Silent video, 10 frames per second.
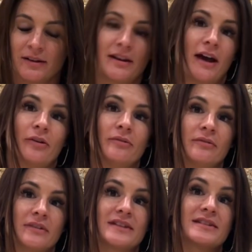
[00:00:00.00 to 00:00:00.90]
Now,
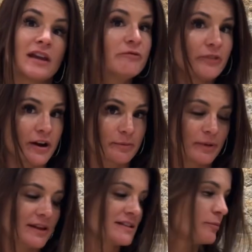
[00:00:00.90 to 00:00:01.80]
the same
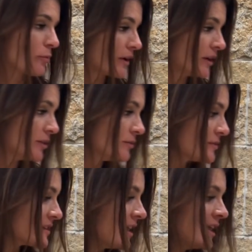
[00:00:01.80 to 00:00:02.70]
fireplace, but we're going to use